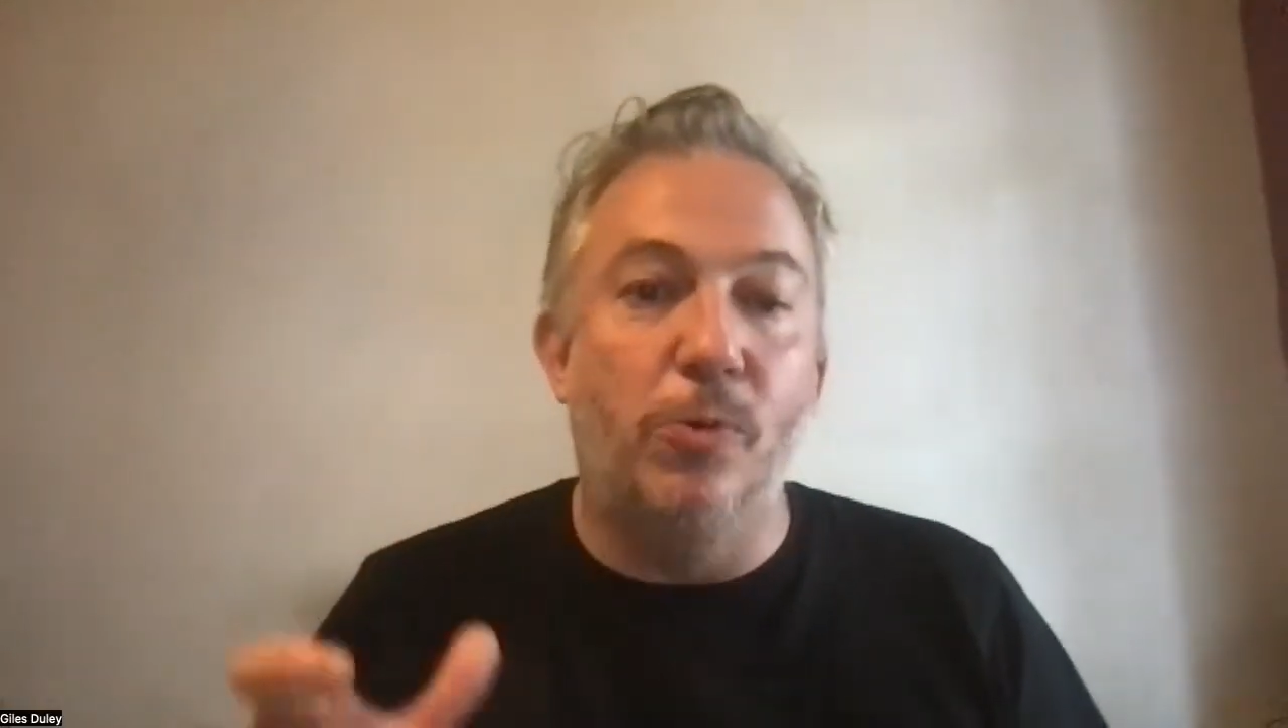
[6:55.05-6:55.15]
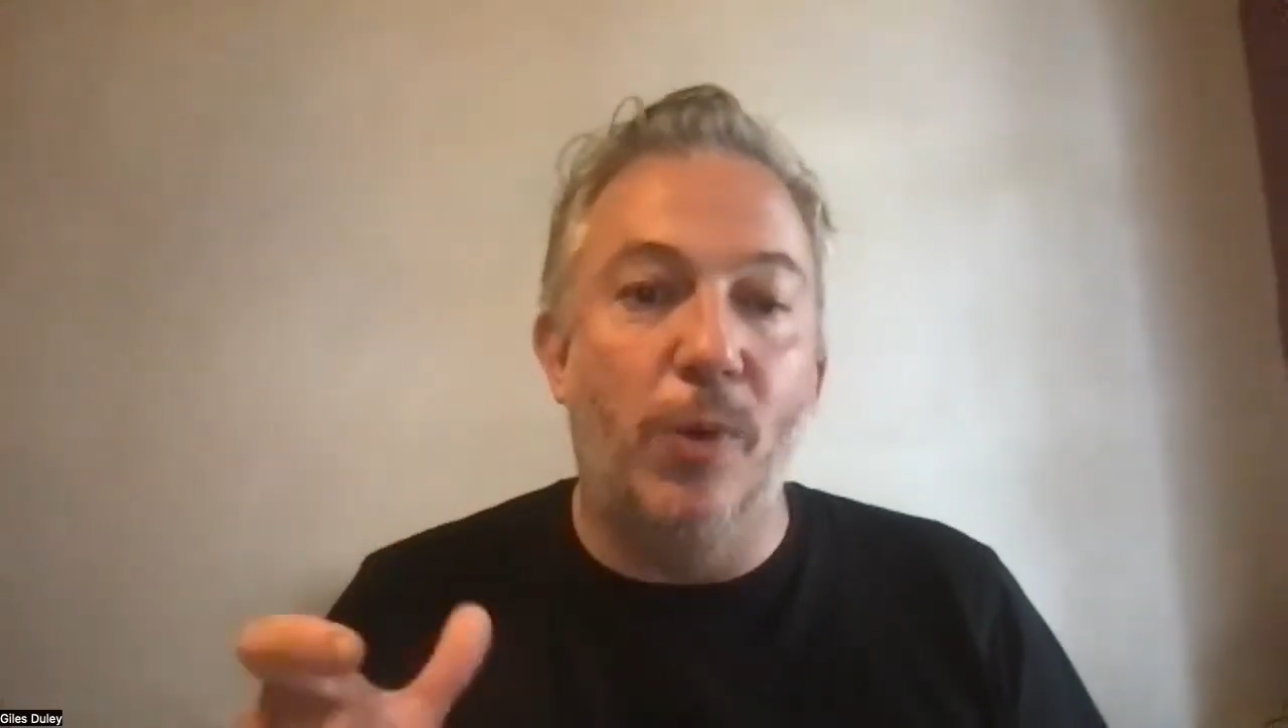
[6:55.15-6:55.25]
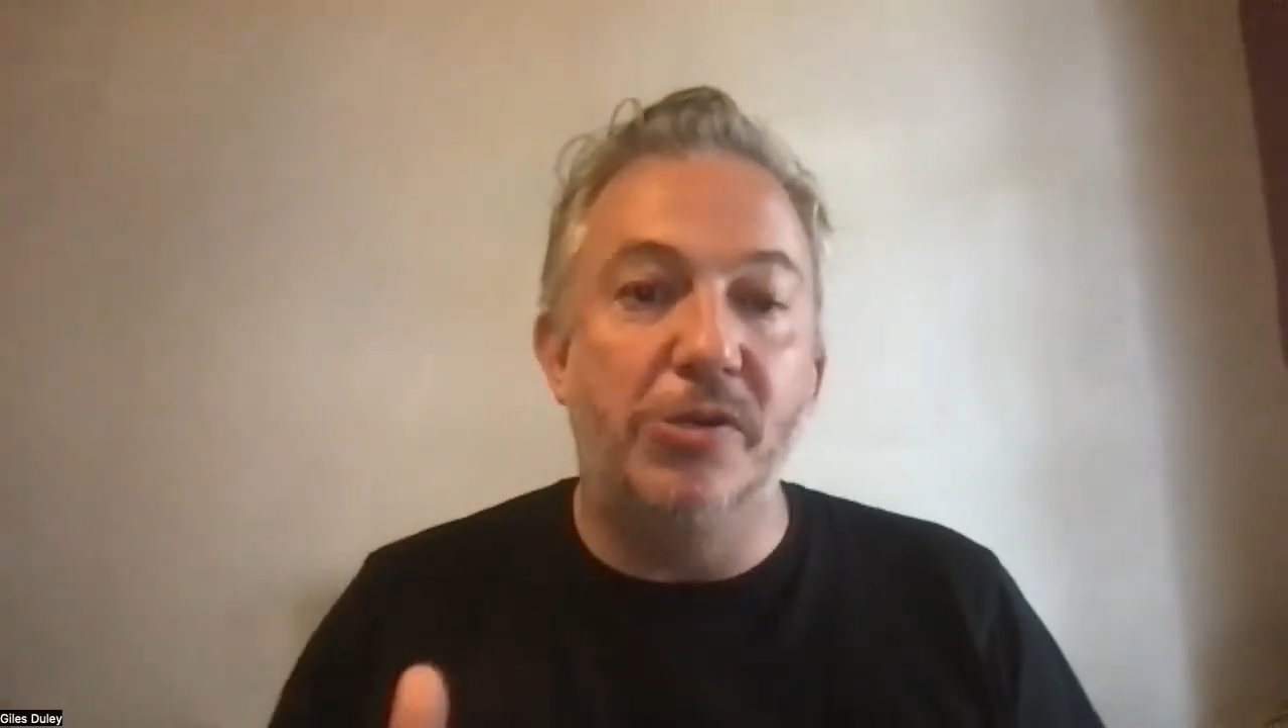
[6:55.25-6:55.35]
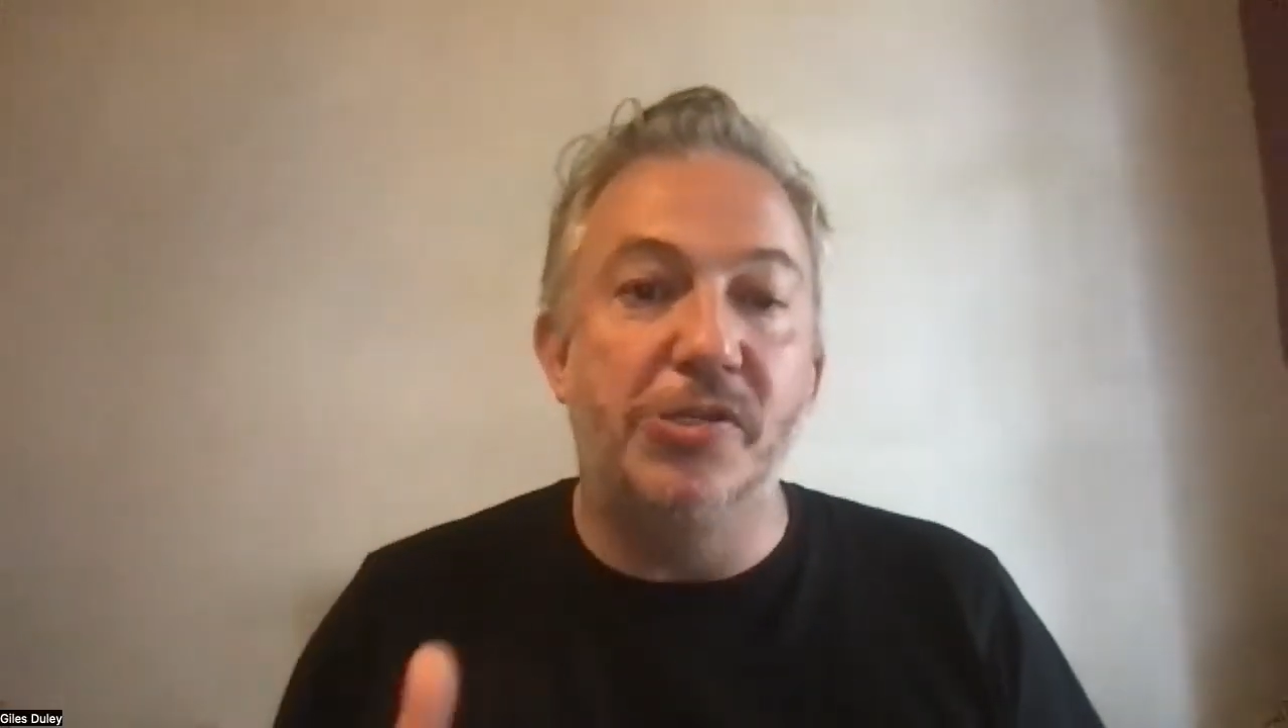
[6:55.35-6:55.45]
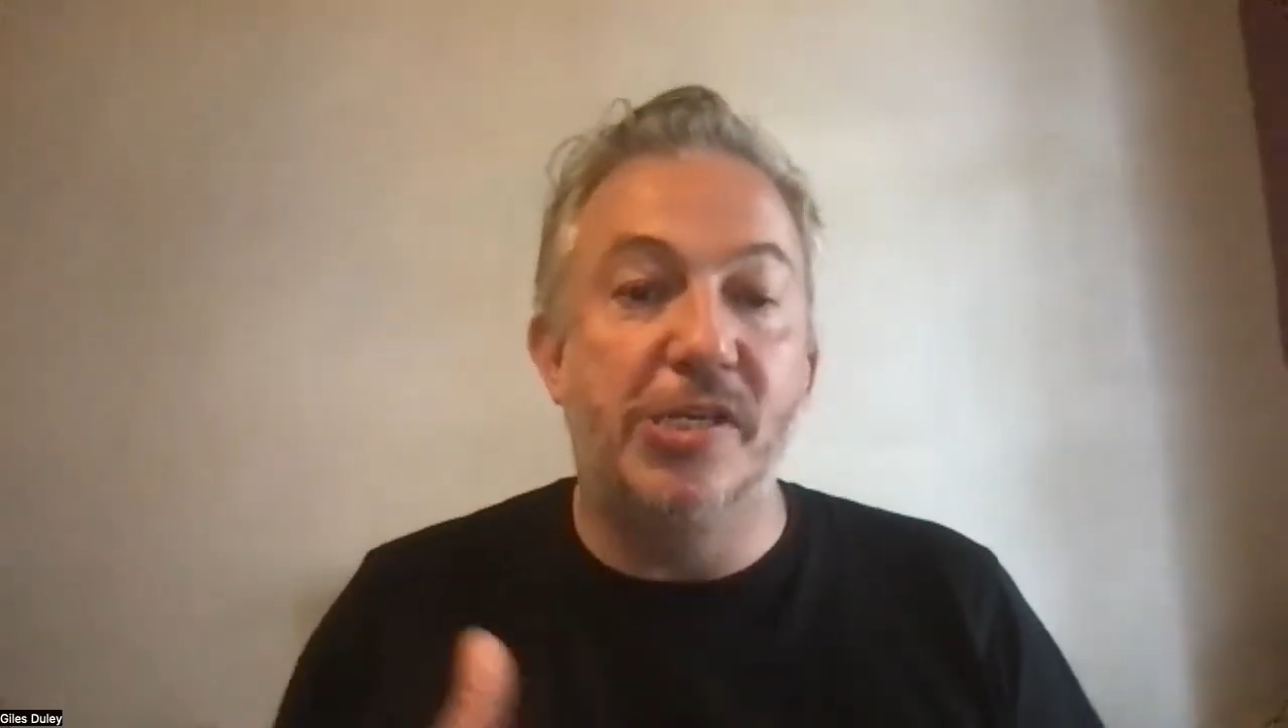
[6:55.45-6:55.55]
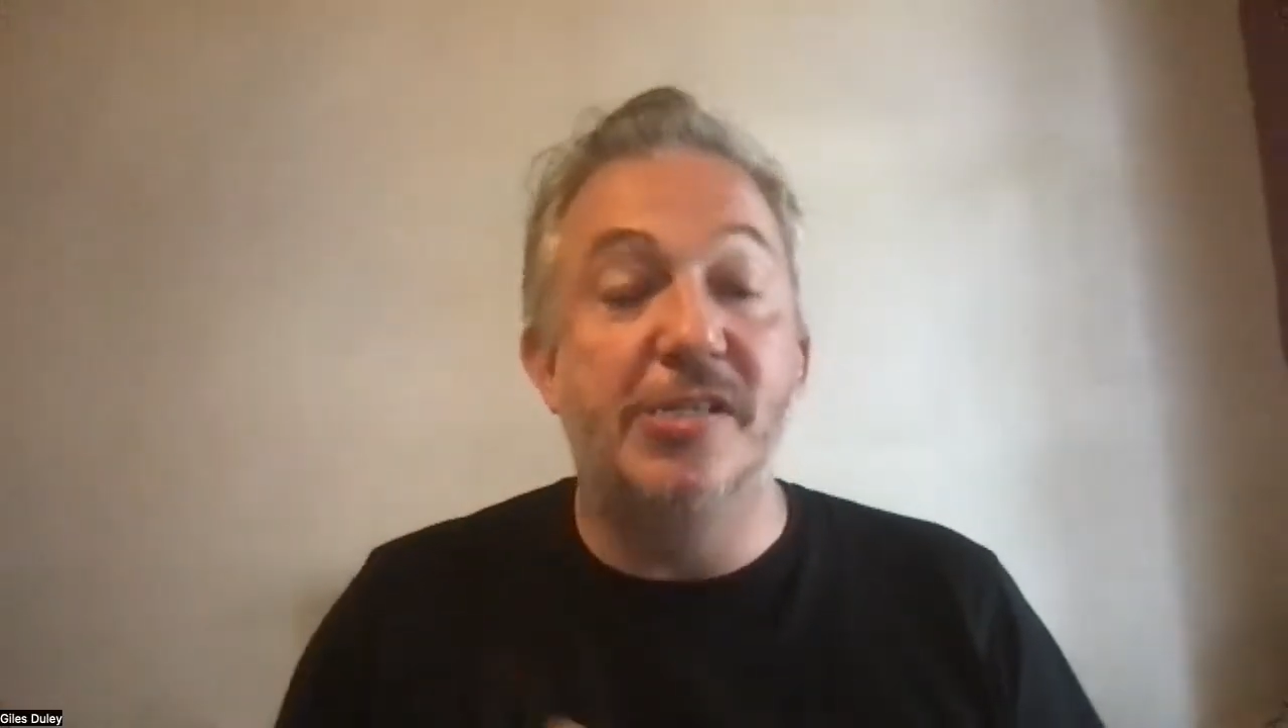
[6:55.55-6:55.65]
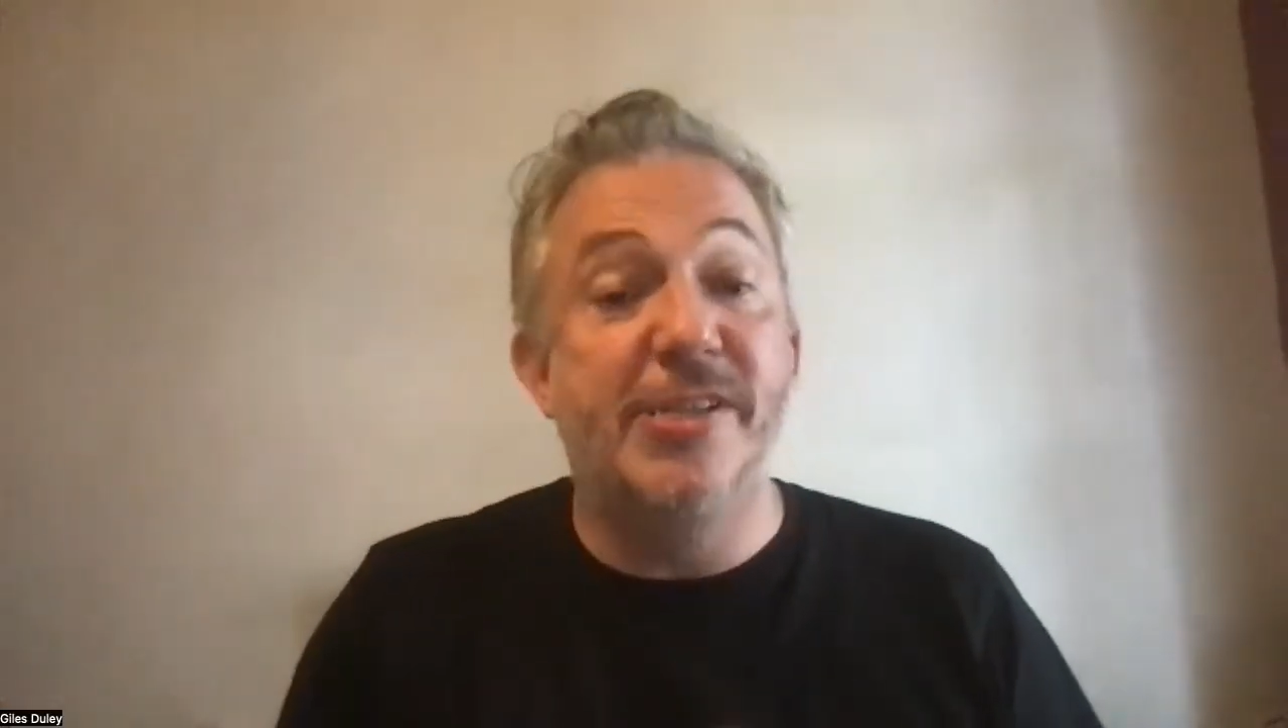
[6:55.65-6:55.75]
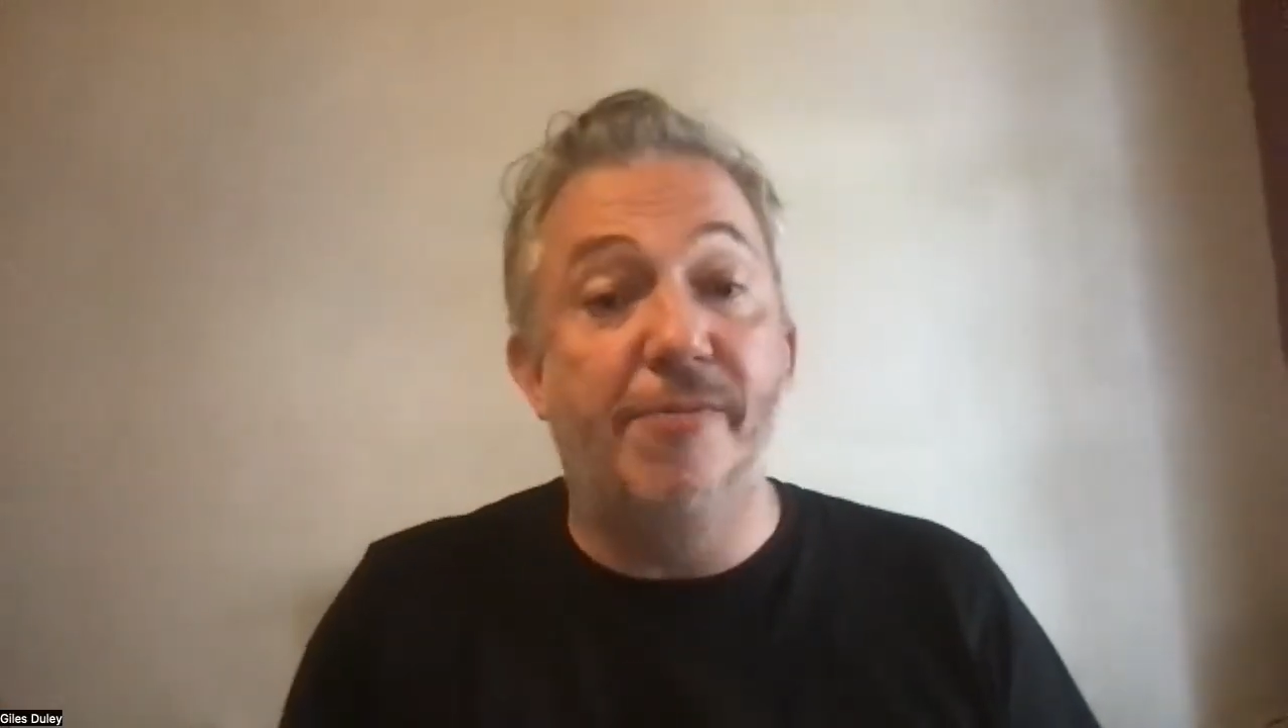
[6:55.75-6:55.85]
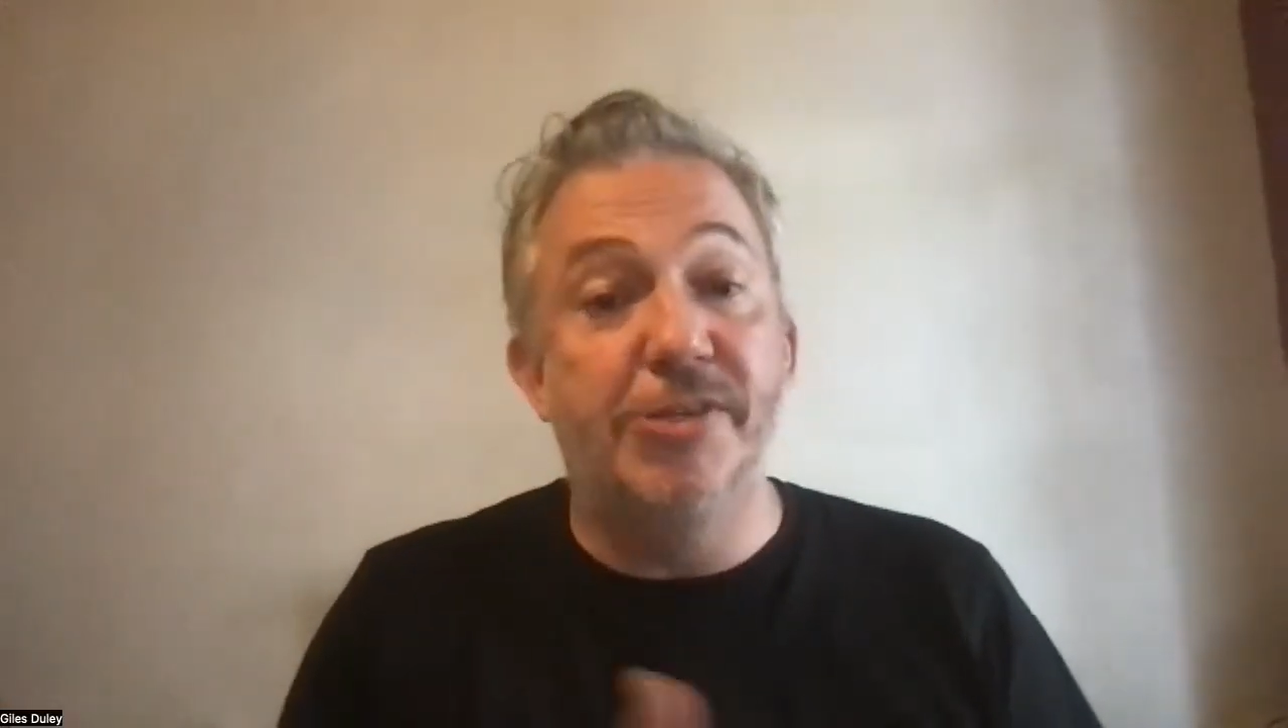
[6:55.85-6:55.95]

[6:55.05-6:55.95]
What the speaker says: when you see civil